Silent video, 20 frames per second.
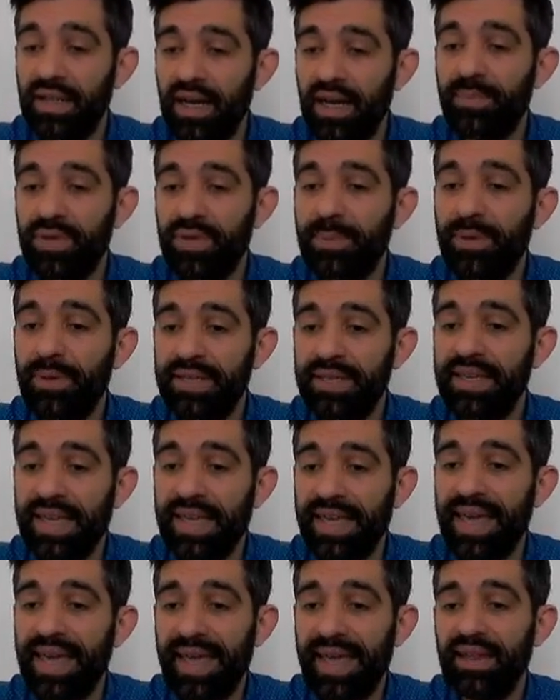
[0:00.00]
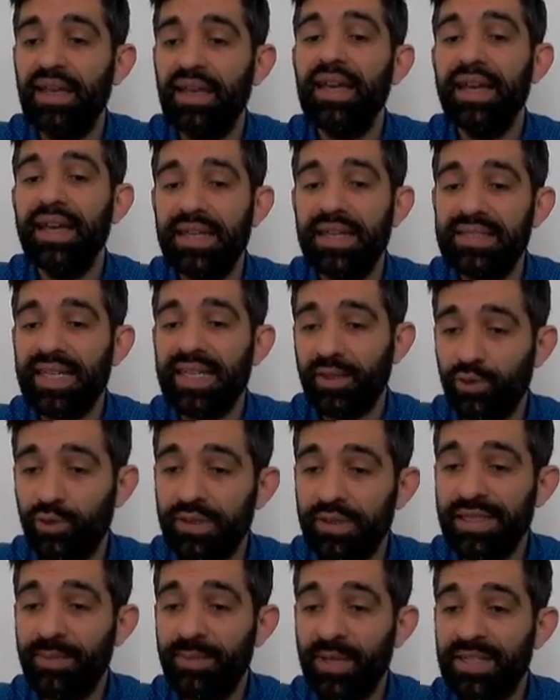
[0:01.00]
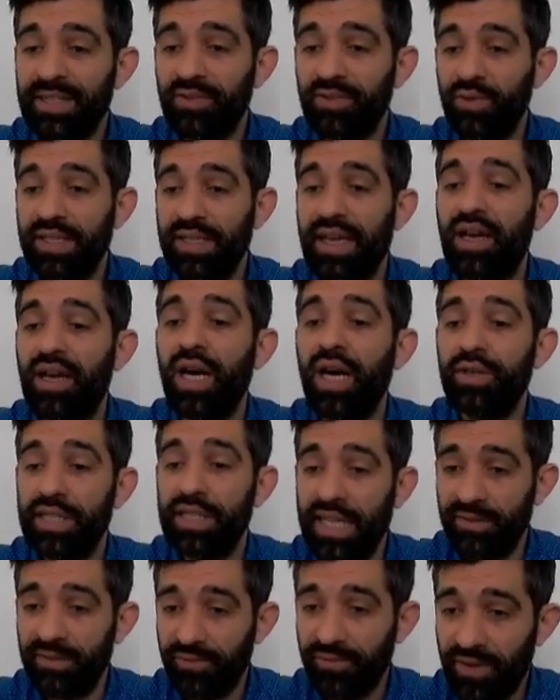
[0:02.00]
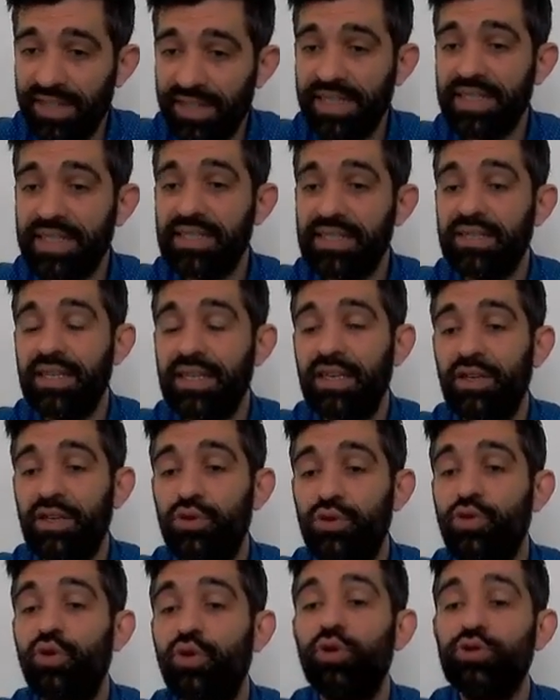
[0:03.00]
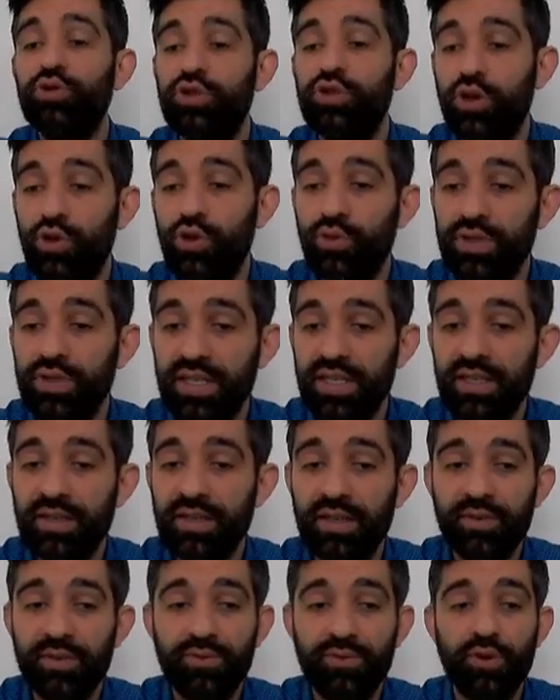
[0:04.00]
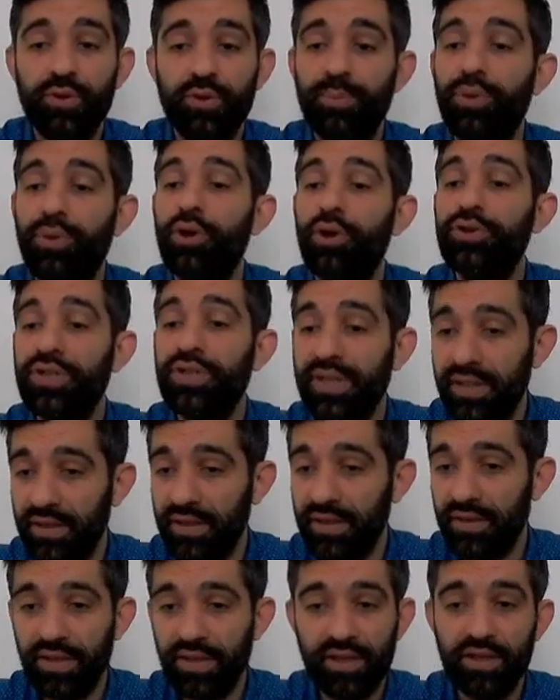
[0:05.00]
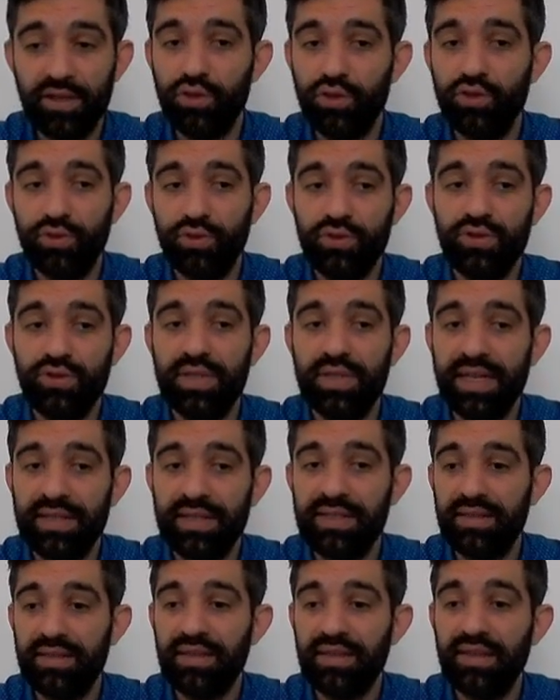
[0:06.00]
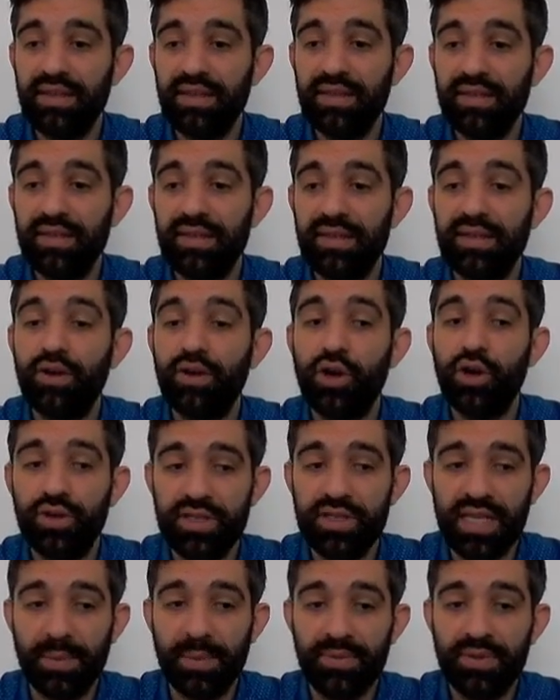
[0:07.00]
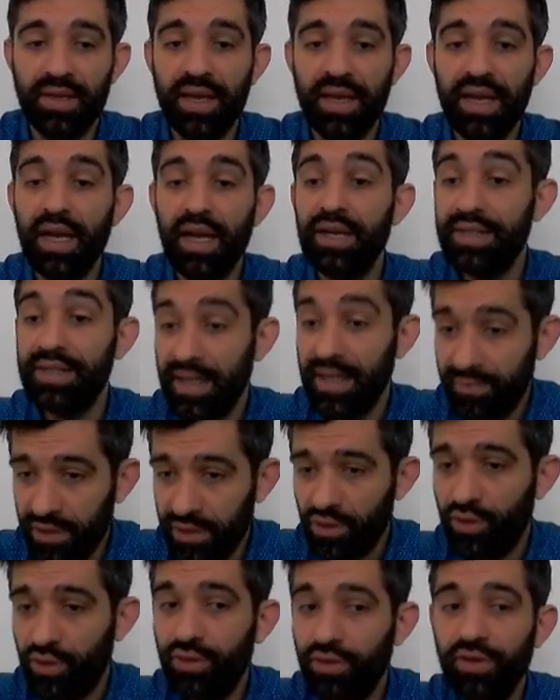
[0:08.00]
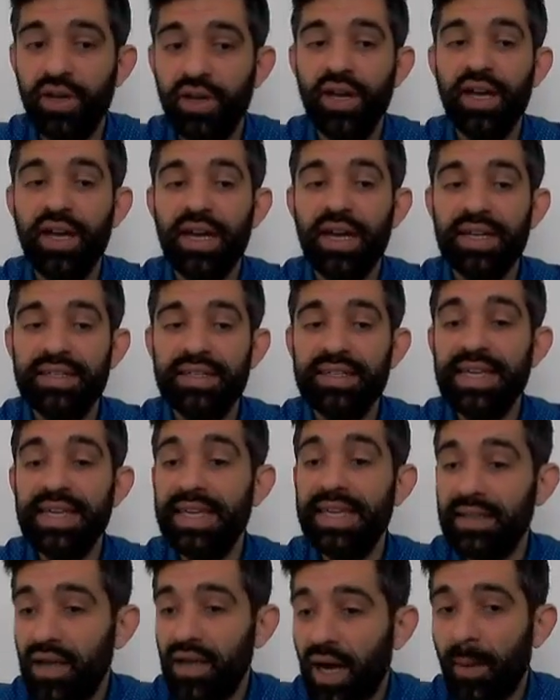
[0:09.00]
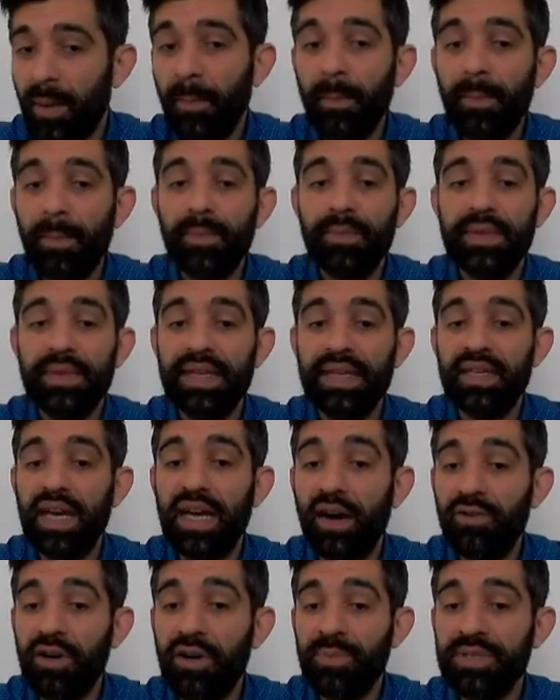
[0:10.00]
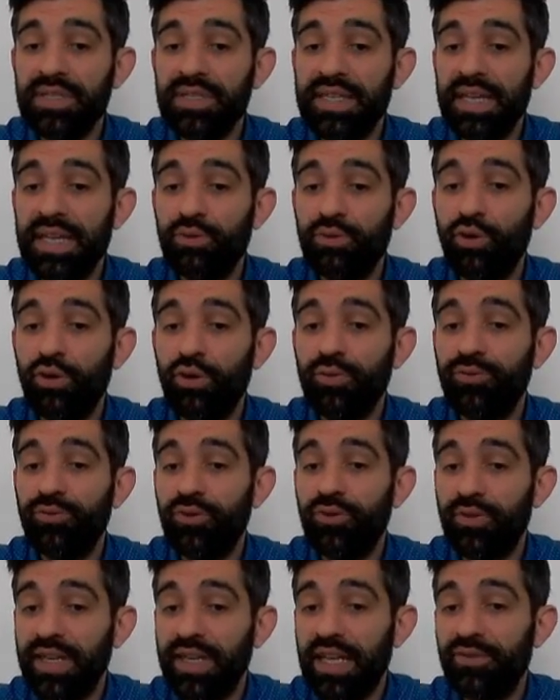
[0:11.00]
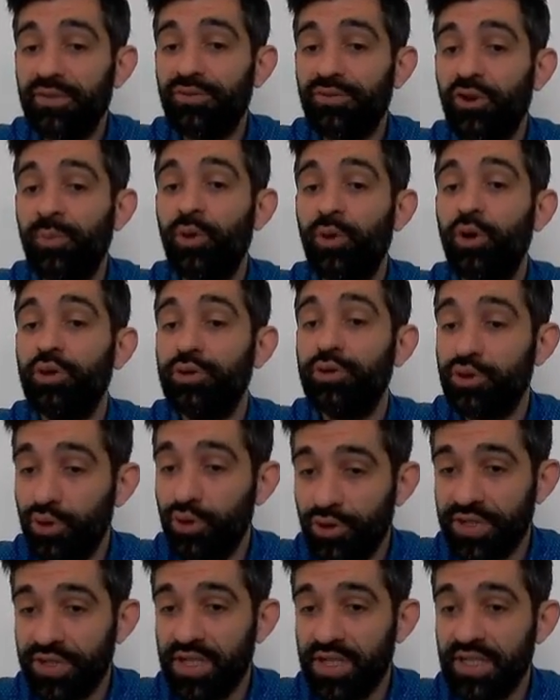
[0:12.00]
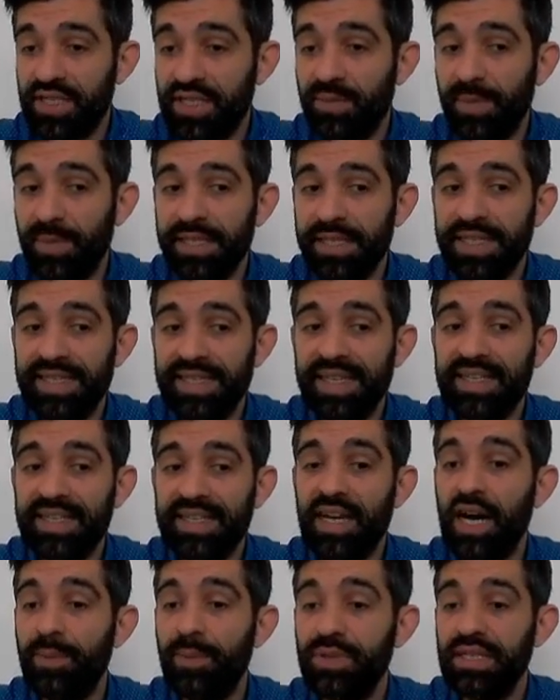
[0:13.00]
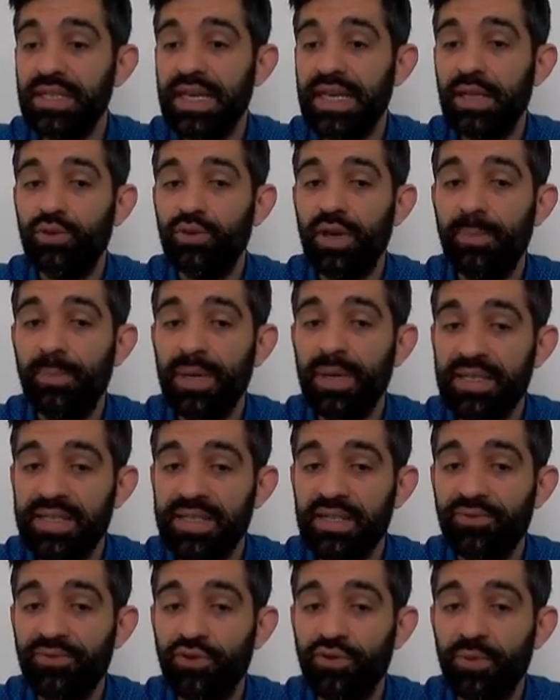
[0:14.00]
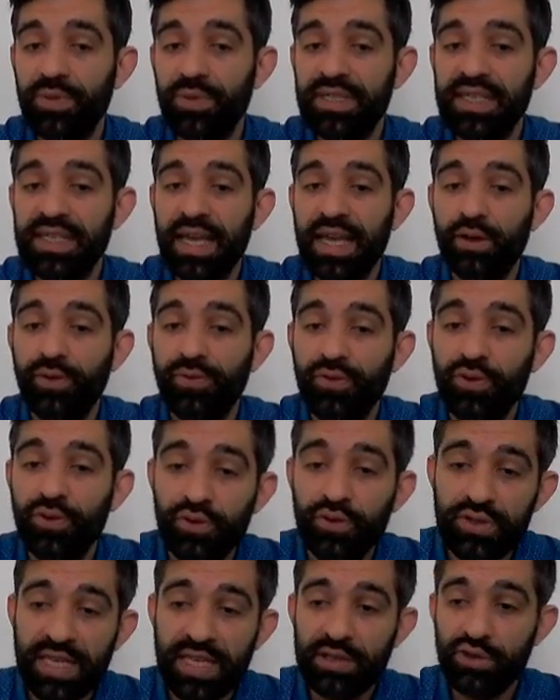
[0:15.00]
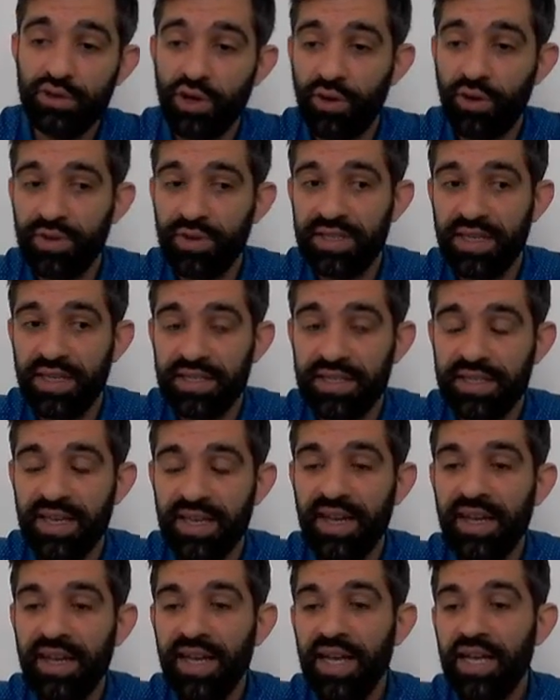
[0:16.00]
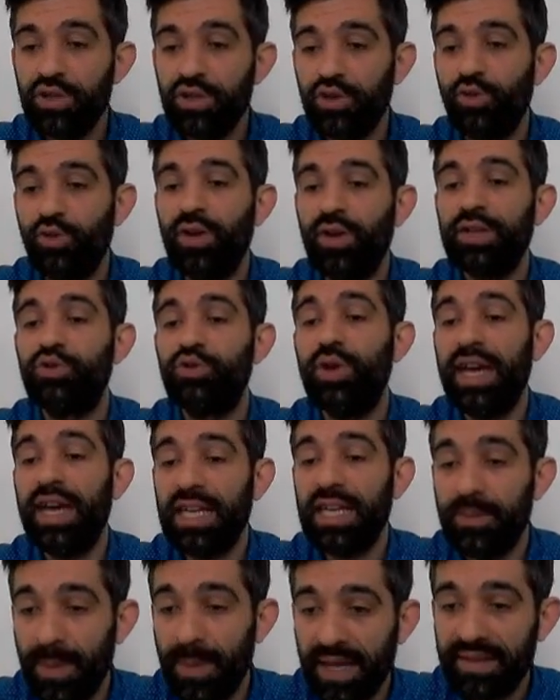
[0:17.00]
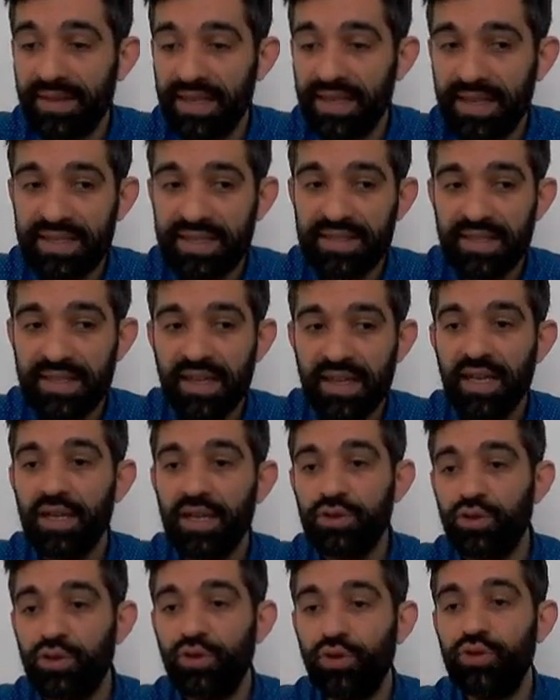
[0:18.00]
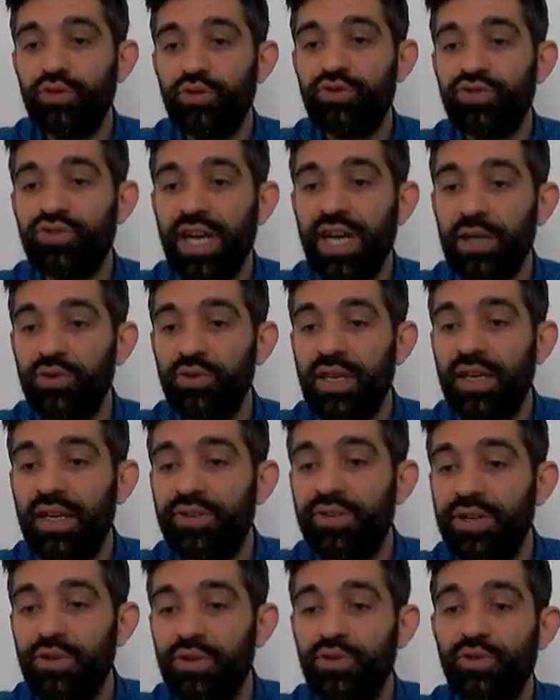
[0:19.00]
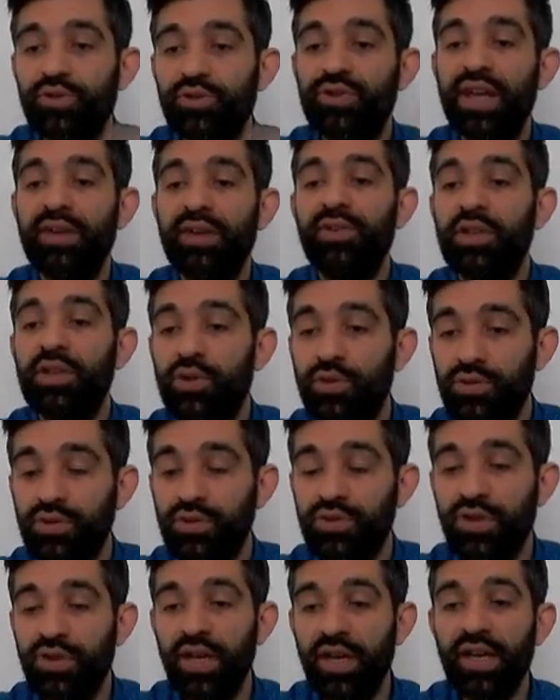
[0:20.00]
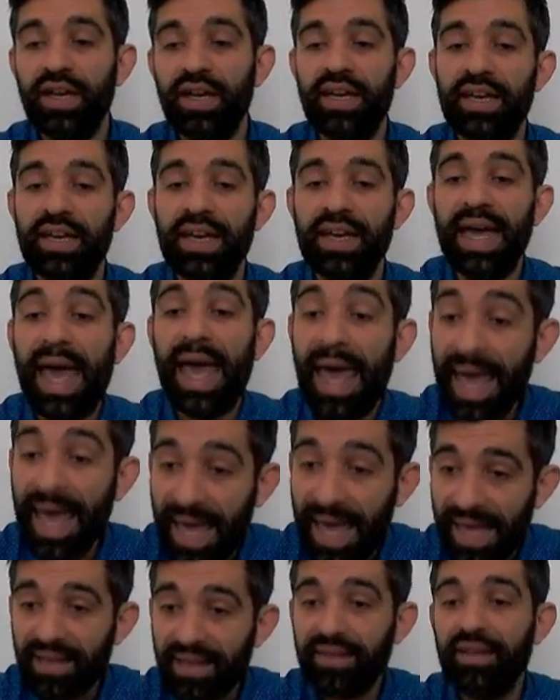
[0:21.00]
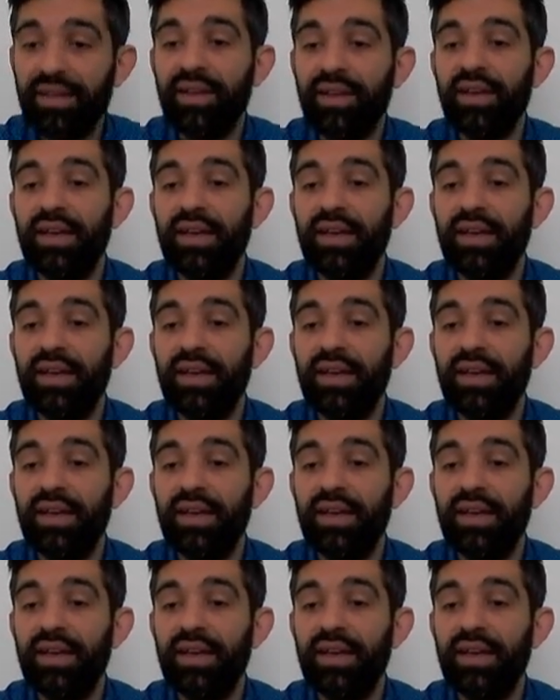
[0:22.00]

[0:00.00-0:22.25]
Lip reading: I'm repeating again, it's not only limited with accounting and finance, you also use it for personal use. That's concept. Revenue, the income that governments get from all sources, the money that comes into a business from the sale of goods and services. So what you expect is, so you try to increase your revenues, and